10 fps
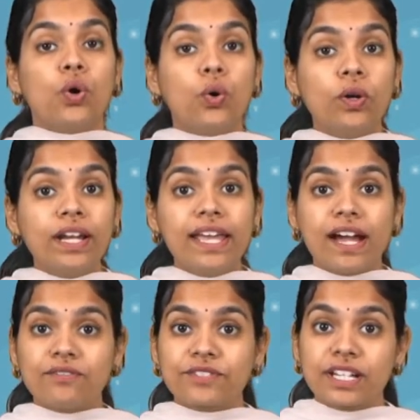Only
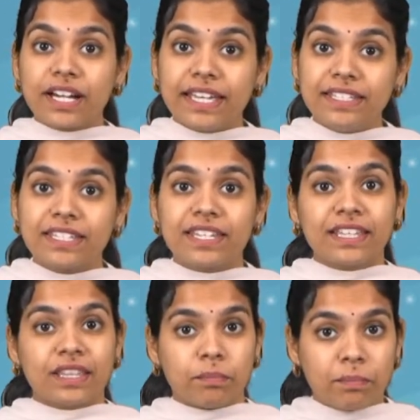after
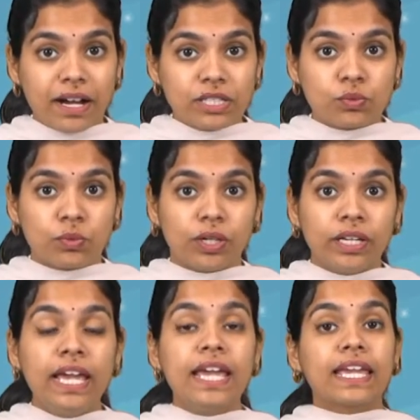entering the
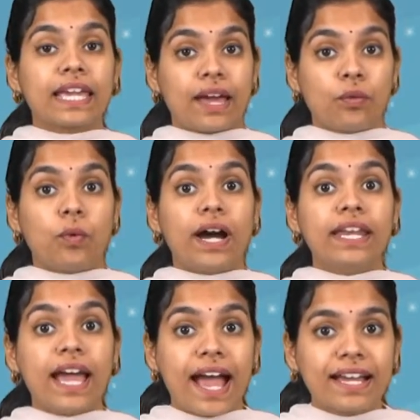password can
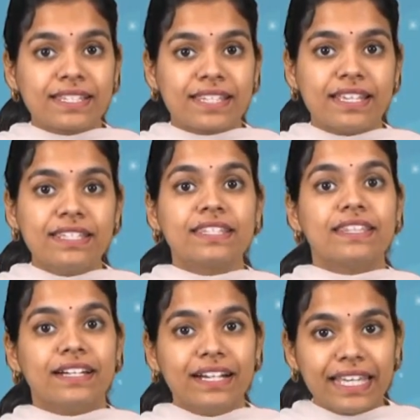one access
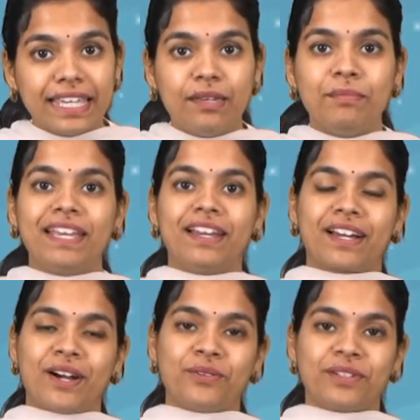the email
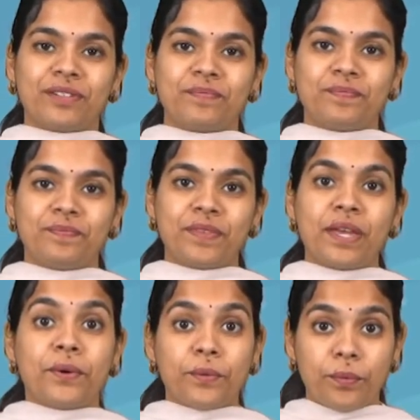account,
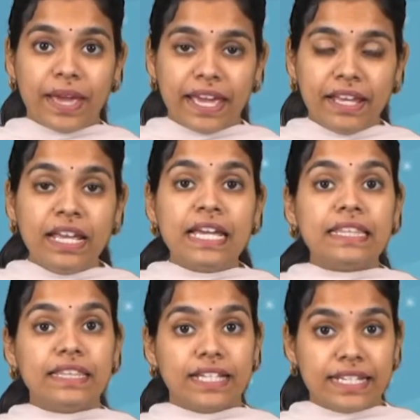where
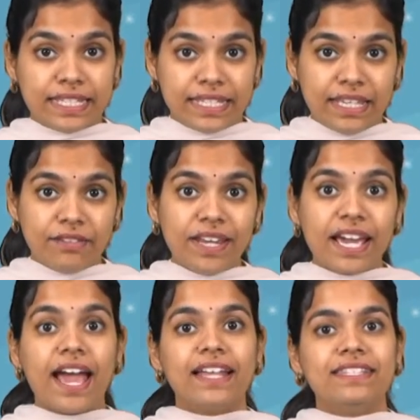the received
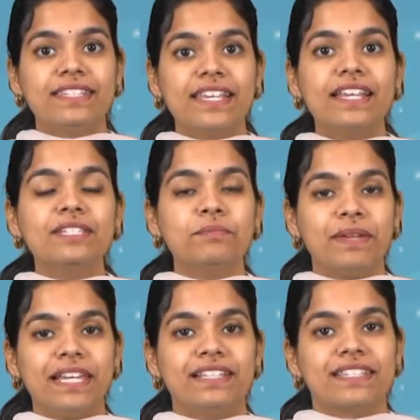and sent
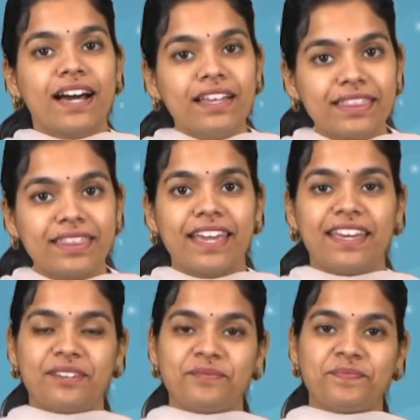mails are there.